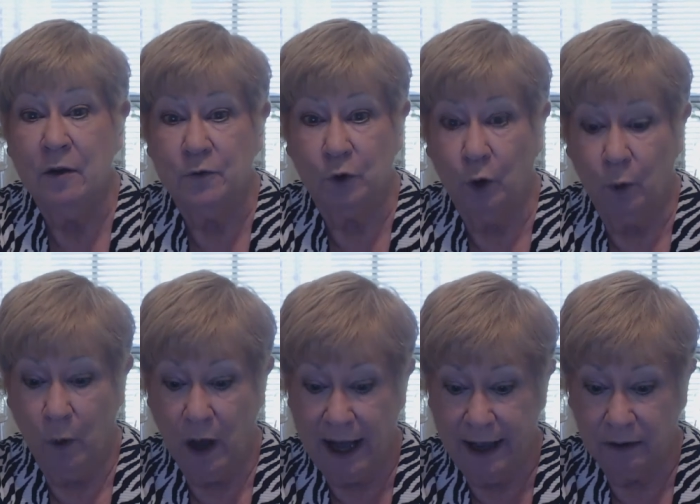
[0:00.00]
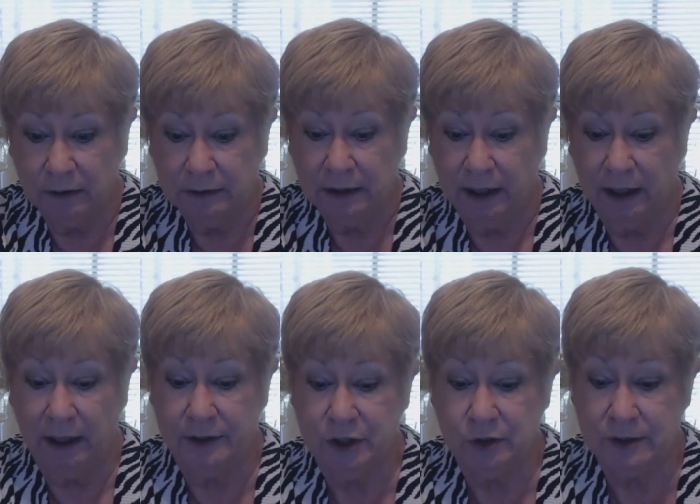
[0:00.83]
for a while
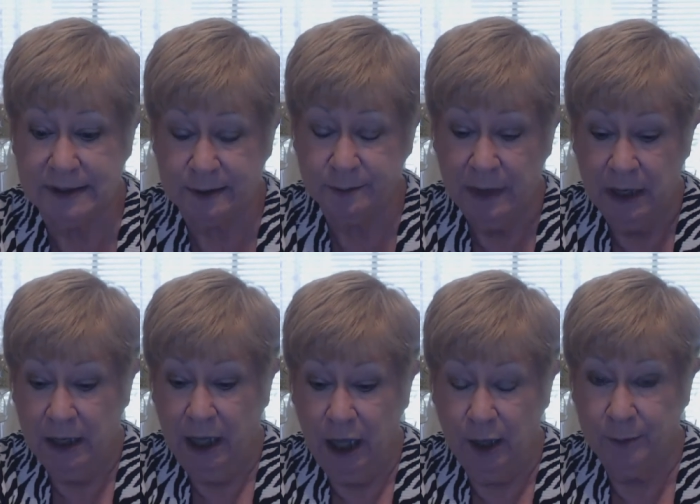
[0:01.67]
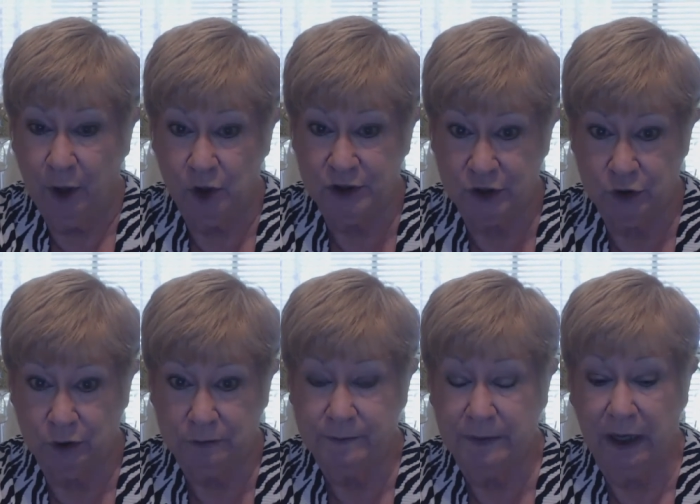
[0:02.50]
uh, due to some uh,
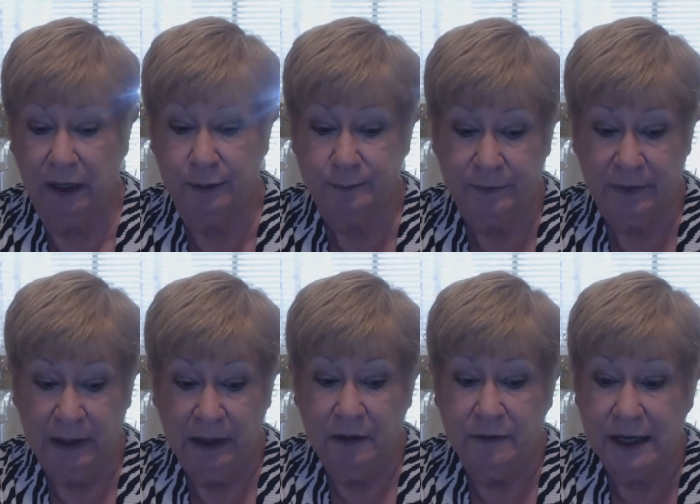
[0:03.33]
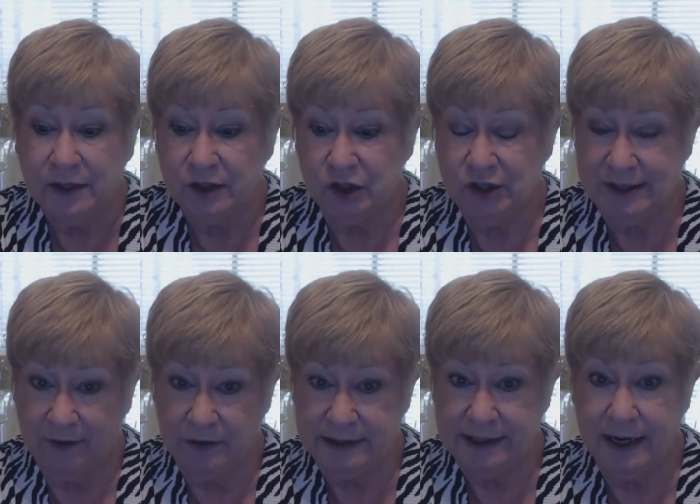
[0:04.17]
personal um, things that she's
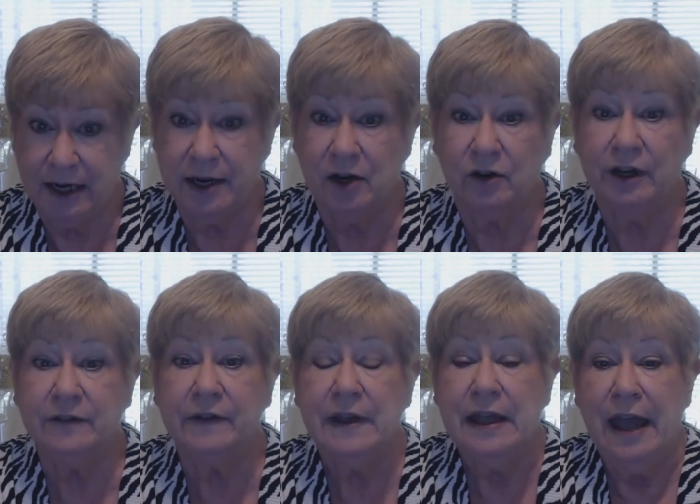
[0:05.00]
having to take care of.